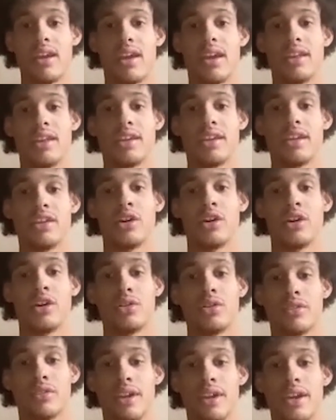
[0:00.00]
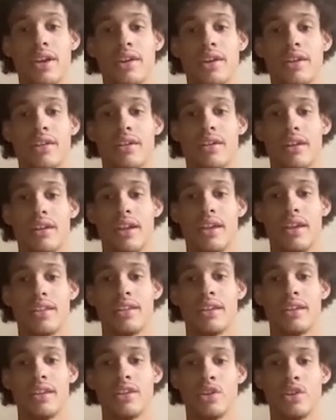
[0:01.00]
and then go there
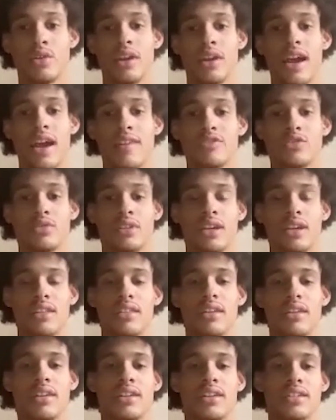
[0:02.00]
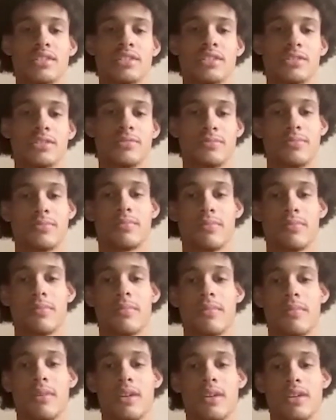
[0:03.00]
and then do what I have to in athletics.
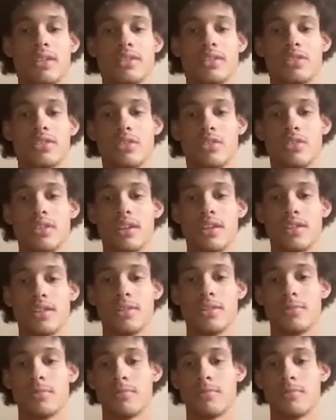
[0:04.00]
So, yeah.